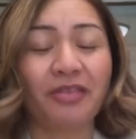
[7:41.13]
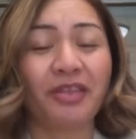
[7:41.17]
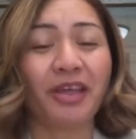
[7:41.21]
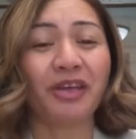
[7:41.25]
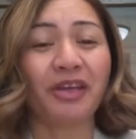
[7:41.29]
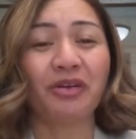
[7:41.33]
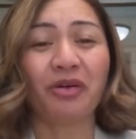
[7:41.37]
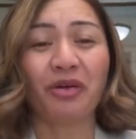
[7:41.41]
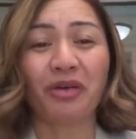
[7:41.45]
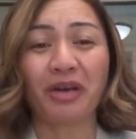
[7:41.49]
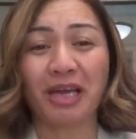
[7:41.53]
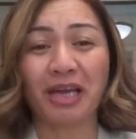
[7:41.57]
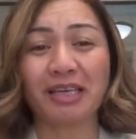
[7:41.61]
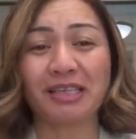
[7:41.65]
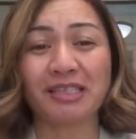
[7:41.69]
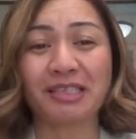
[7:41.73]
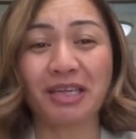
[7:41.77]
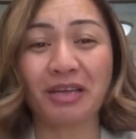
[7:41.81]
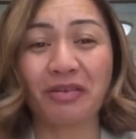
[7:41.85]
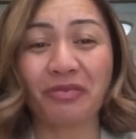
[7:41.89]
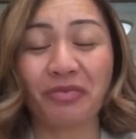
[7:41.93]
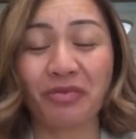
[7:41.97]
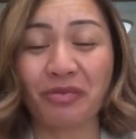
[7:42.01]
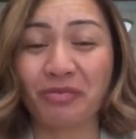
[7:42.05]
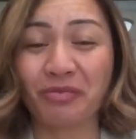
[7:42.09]
They're not
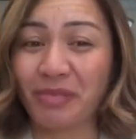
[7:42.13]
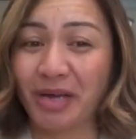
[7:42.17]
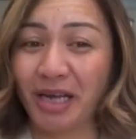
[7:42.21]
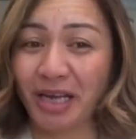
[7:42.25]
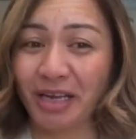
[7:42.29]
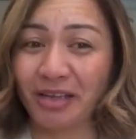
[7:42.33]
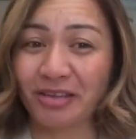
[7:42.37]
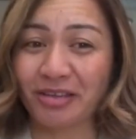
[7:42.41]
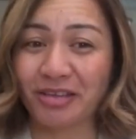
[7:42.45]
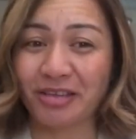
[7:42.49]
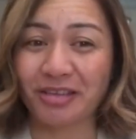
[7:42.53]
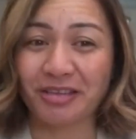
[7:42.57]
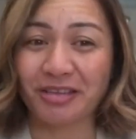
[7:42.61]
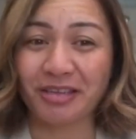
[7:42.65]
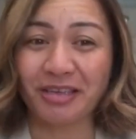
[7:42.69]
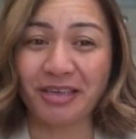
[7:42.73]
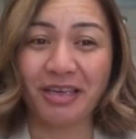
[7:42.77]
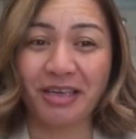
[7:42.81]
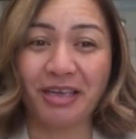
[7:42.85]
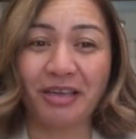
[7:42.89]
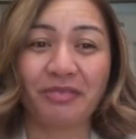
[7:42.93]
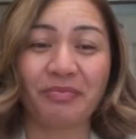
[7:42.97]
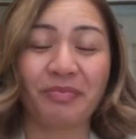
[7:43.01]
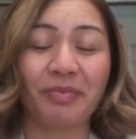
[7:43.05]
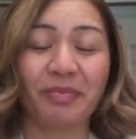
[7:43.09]
asking for
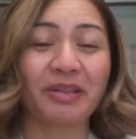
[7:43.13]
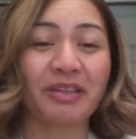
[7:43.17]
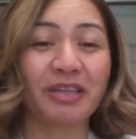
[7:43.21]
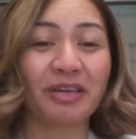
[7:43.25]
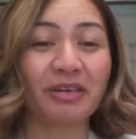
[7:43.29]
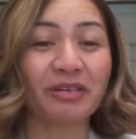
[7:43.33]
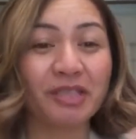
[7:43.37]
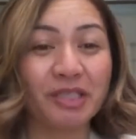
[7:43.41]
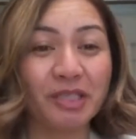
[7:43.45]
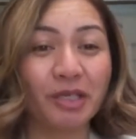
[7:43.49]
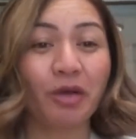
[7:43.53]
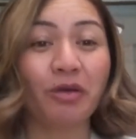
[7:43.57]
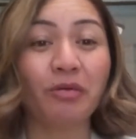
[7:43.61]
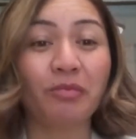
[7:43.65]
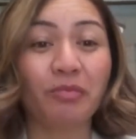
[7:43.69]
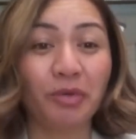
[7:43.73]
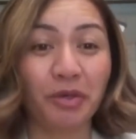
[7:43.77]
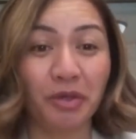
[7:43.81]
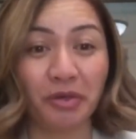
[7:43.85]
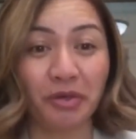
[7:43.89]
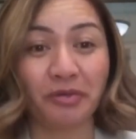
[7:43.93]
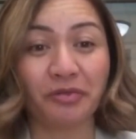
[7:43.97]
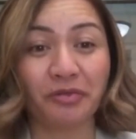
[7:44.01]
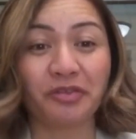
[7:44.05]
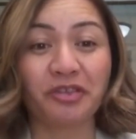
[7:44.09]
much, but they're so
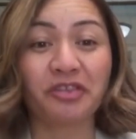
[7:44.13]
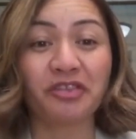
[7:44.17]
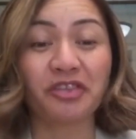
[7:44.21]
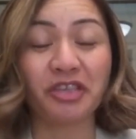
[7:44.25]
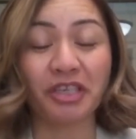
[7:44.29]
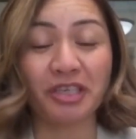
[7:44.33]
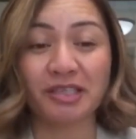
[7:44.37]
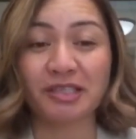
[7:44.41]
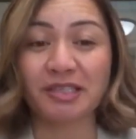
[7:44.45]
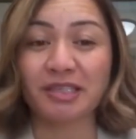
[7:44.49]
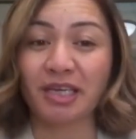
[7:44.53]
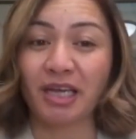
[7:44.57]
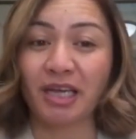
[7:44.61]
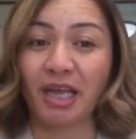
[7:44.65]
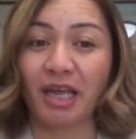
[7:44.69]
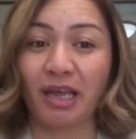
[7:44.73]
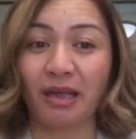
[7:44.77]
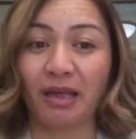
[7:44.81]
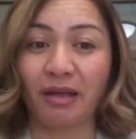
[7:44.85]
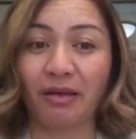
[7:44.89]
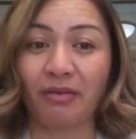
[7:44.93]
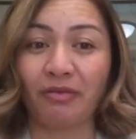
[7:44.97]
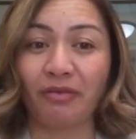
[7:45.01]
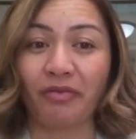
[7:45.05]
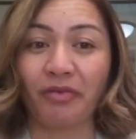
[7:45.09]
moved just to
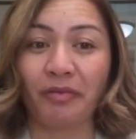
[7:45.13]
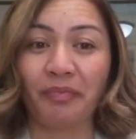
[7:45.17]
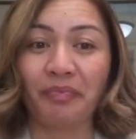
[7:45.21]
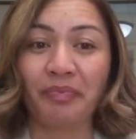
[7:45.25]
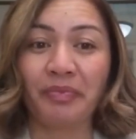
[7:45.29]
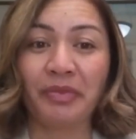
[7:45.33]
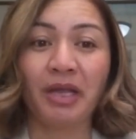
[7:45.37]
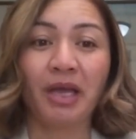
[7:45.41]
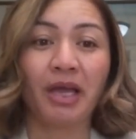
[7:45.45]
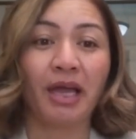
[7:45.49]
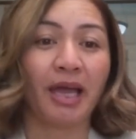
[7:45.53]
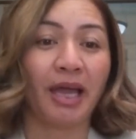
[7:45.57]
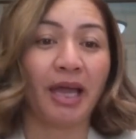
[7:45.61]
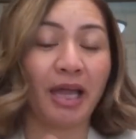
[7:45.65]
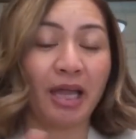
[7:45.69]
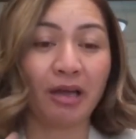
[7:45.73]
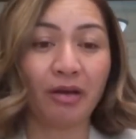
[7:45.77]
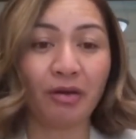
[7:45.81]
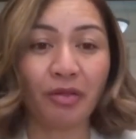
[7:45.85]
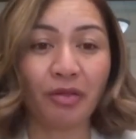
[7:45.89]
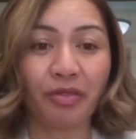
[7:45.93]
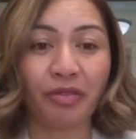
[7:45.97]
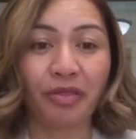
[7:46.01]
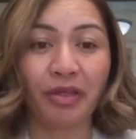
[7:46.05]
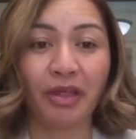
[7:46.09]
have a
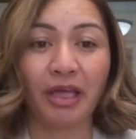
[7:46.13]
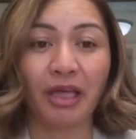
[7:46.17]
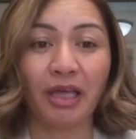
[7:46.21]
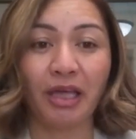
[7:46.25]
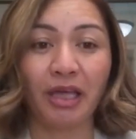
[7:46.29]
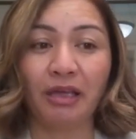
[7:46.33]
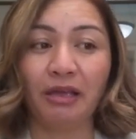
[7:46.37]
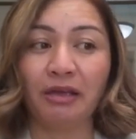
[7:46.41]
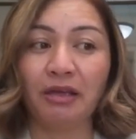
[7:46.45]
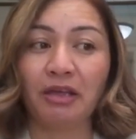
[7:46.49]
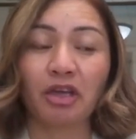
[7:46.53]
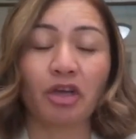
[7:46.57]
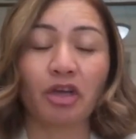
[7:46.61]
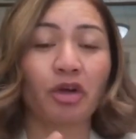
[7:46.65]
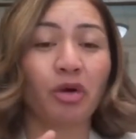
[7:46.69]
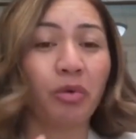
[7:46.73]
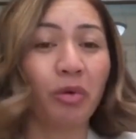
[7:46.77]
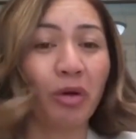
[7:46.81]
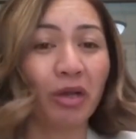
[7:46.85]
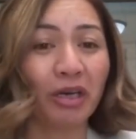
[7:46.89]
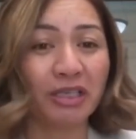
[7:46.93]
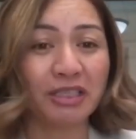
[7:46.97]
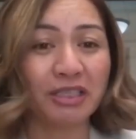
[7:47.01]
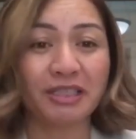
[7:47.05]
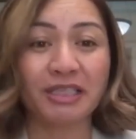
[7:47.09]
healthy,
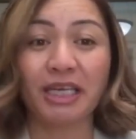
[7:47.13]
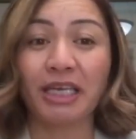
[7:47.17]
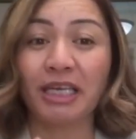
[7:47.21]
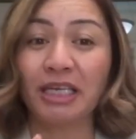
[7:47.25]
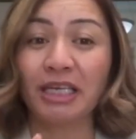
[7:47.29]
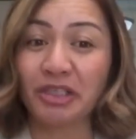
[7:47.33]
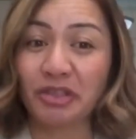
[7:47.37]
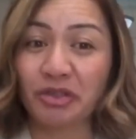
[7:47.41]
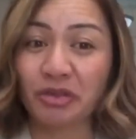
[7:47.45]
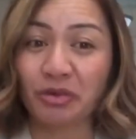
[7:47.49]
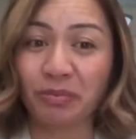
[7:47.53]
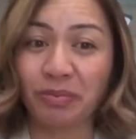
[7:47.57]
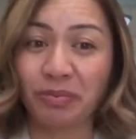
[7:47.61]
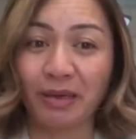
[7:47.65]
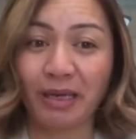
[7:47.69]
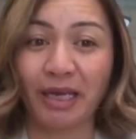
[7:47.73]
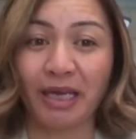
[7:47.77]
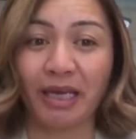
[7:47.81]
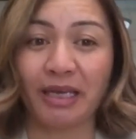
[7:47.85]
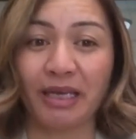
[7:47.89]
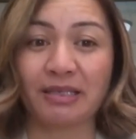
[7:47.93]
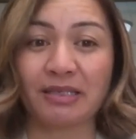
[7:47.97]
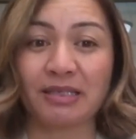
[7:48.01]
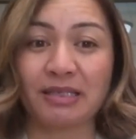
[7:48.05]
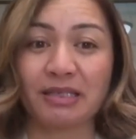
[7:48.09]
quality little
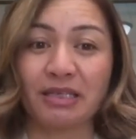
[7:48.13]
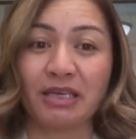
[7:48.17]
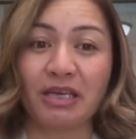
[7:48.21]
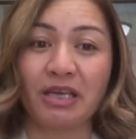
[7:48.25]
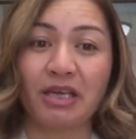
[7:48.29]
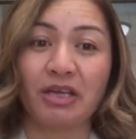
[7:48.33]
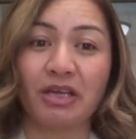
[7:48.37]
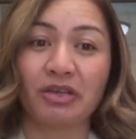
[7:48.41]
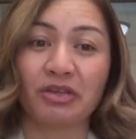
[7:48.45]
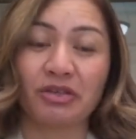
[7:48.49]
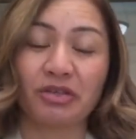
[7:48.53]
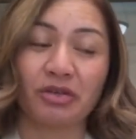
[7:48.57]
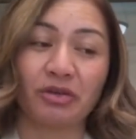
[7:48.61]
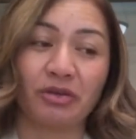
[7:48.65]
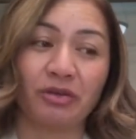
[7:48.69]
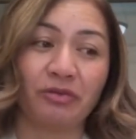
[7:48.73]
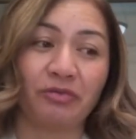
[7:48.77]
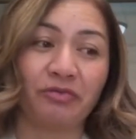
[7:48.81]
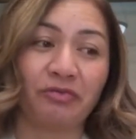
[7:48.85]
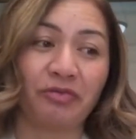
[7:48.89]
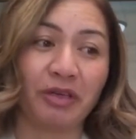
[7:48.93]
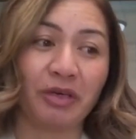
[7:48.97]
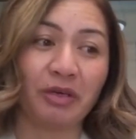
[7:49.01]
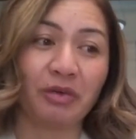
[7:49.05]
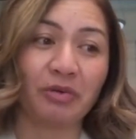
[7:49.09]
place
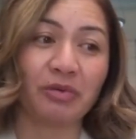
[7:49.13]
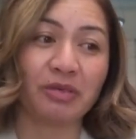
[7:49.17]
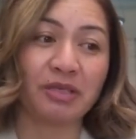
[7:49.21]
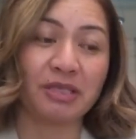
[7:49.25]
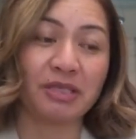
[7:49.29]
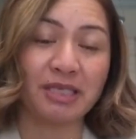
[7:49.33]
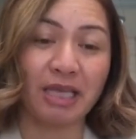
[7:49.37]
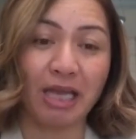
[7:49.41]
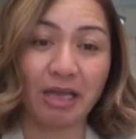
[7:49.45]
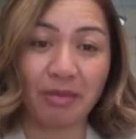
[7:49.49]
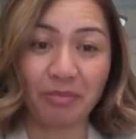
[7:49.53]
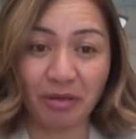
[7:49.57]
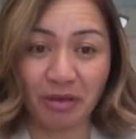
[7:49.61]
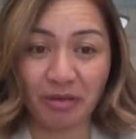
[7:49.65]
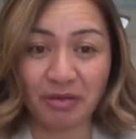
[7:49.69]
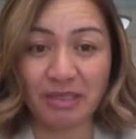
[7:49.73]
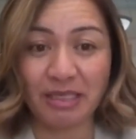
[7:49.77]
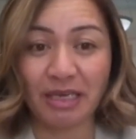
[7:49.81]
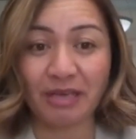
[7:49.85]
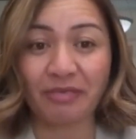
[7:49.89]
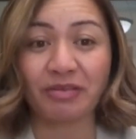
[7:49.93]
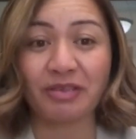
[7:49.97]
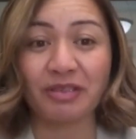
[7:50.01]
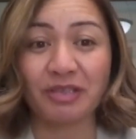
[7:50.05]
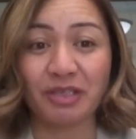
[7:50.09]
to feel stable,
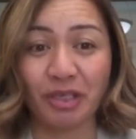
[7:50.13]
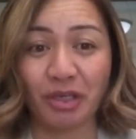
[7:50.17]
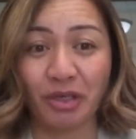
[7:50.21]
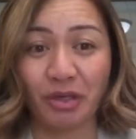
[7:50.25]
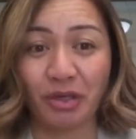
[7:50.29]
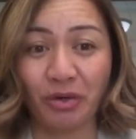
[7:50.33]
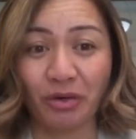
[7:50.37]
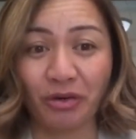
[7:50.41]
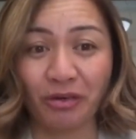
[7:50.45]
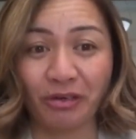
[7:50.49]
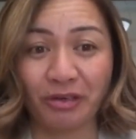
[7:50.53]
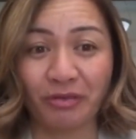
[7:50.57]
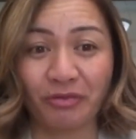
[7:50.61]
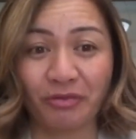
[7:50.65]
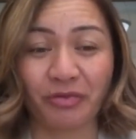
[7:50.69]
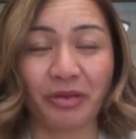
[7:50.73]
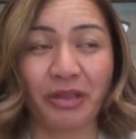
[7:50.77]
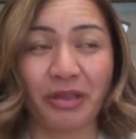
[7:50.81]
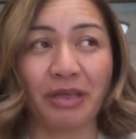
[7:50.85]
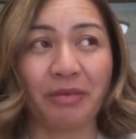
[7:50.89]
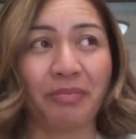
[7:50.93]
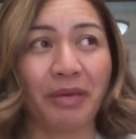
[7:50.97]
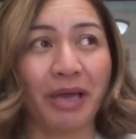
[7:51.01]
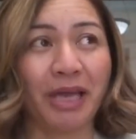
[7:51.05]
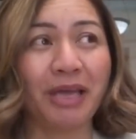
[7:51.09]
safe and secure and
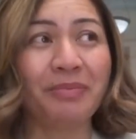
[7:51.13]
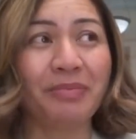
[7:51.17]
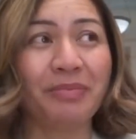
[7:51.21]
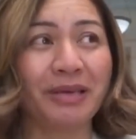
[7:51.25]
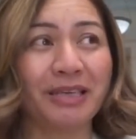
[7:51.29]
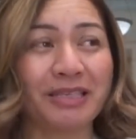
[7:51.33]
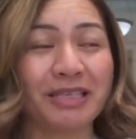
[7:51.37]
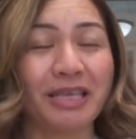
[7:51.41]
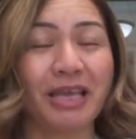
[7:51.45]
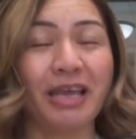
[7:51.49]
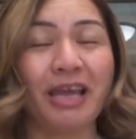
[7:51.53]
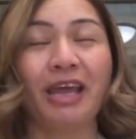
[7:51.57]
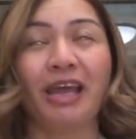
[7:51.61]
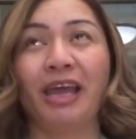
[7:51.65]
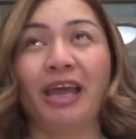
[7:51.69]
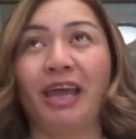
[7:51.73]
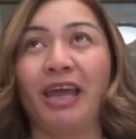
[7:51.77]
for their babies.